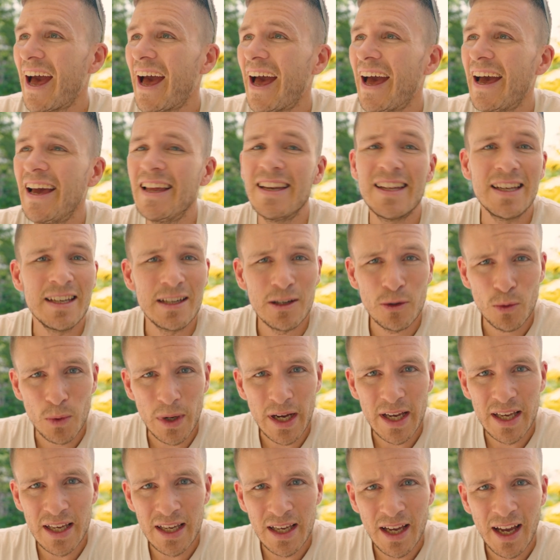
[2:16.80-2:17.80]
And in a
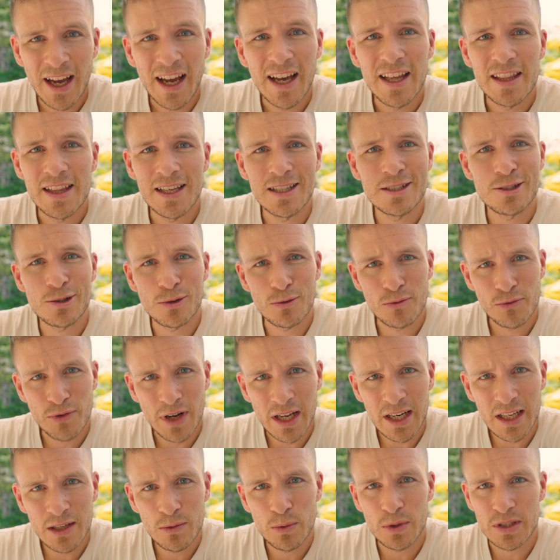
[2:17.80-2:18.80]
way, that's
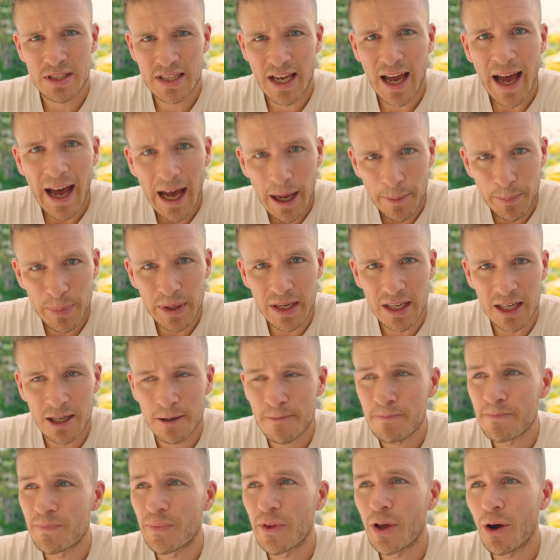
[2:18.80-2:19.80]
already what's
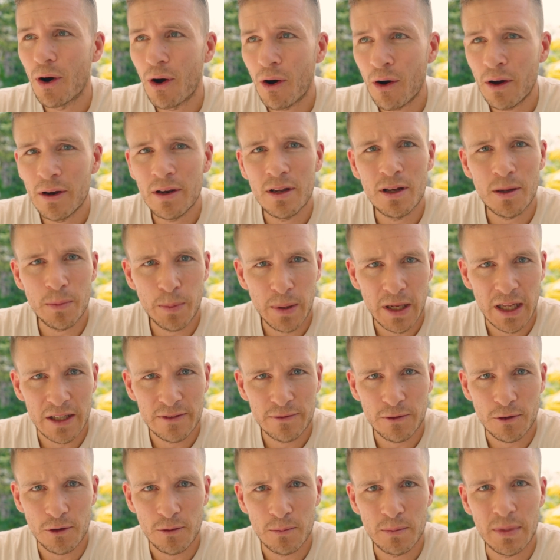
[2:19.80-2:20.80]
happening on a
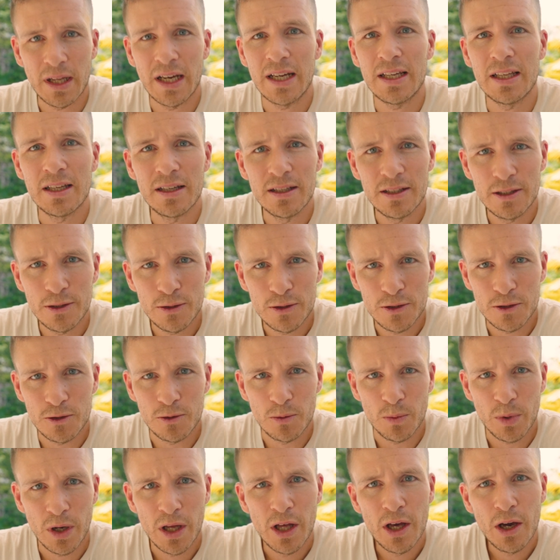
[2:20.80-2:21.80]
platform like
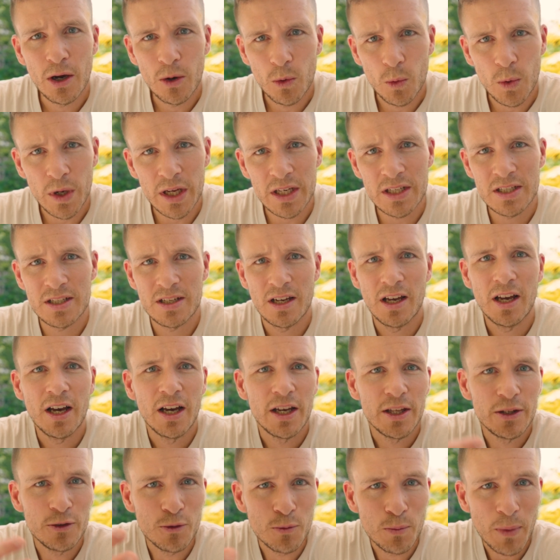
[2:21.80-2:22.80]
YouTube, which
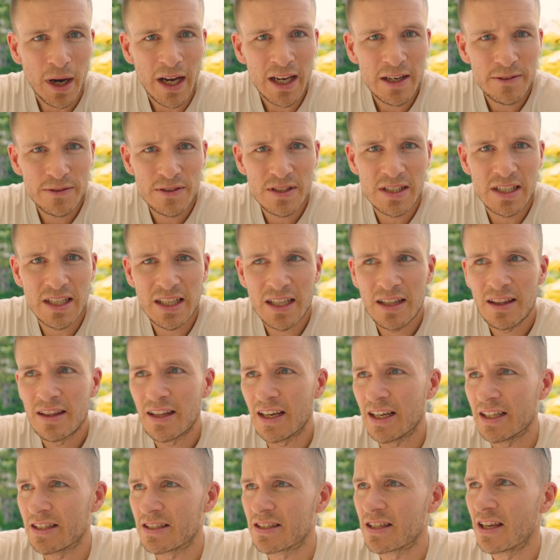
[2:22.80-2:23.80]
you might have seen
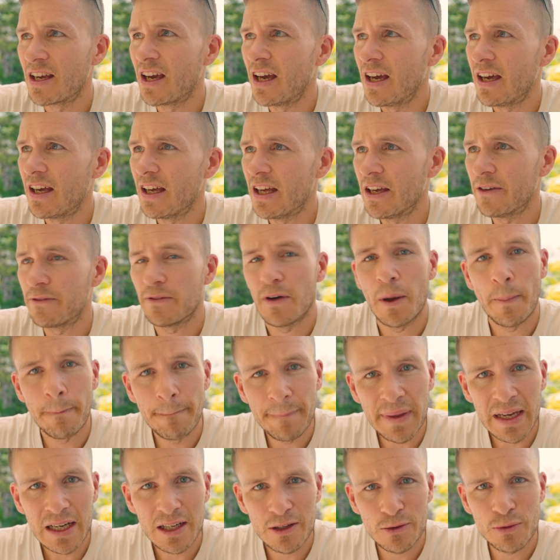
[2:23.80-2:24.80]
that if a
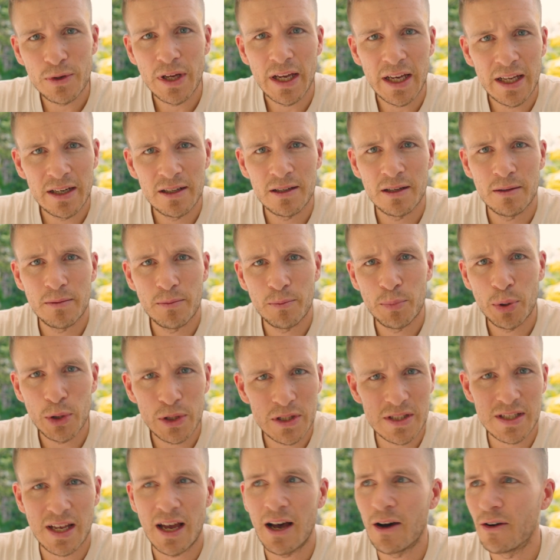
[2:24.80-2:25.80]
big creator
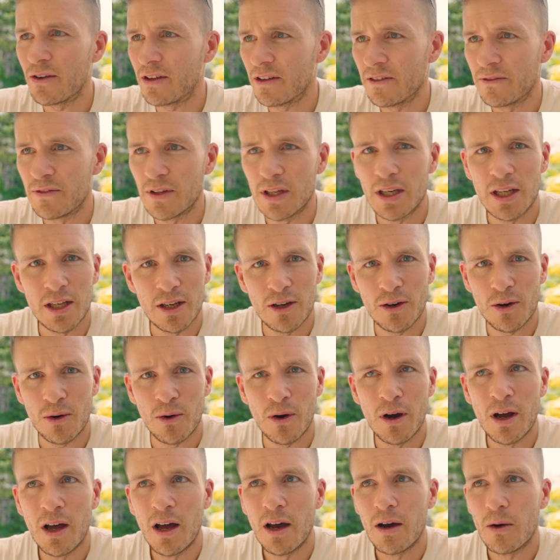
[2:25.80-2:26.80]
puts out a
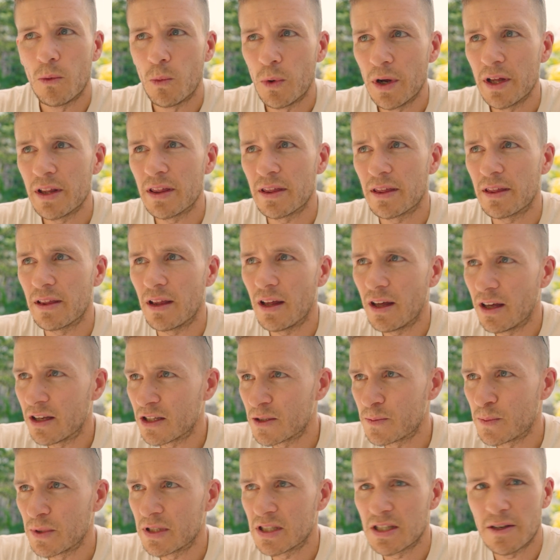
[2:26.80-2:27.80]
video with a
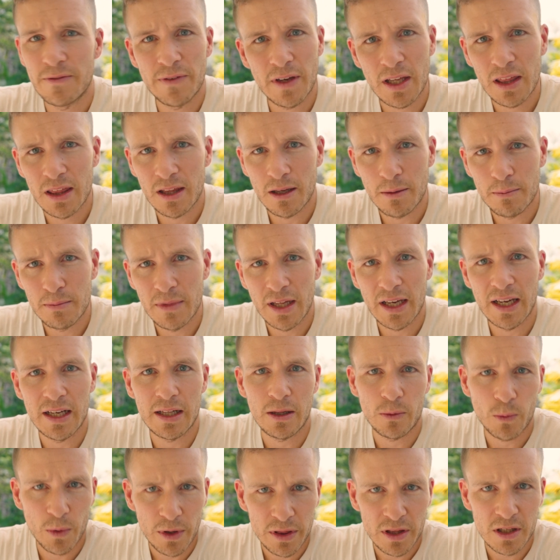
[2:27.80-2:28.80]
specific
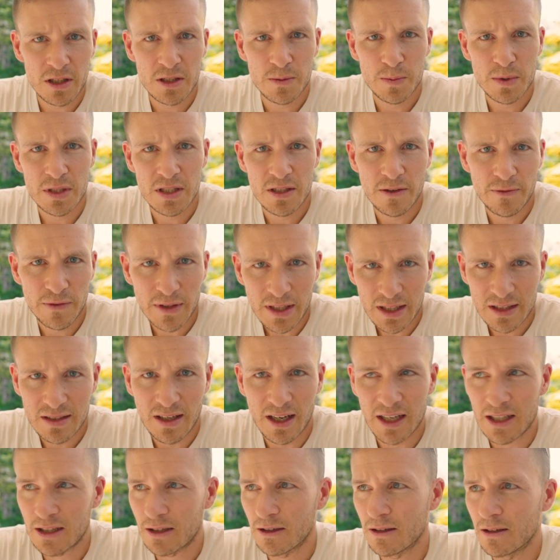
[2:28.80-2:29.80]
thumbnail, with a specific
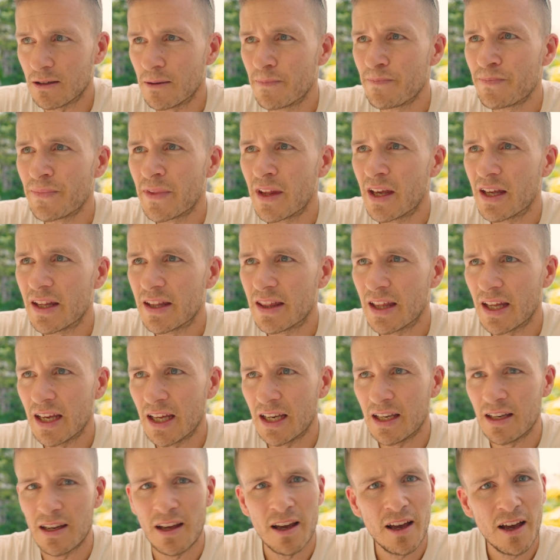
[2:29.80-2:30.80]
title,
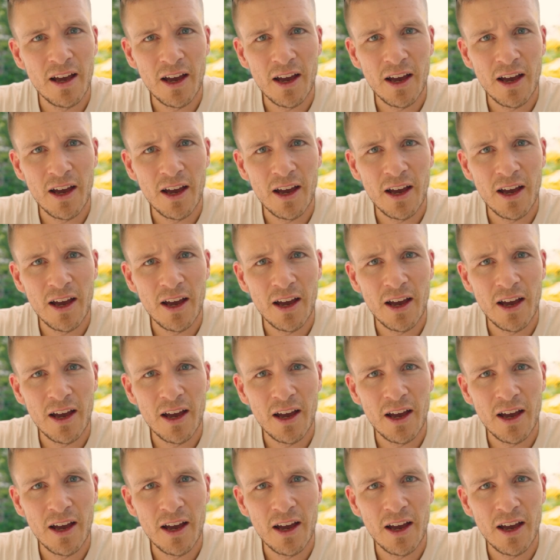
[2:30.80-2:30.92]
then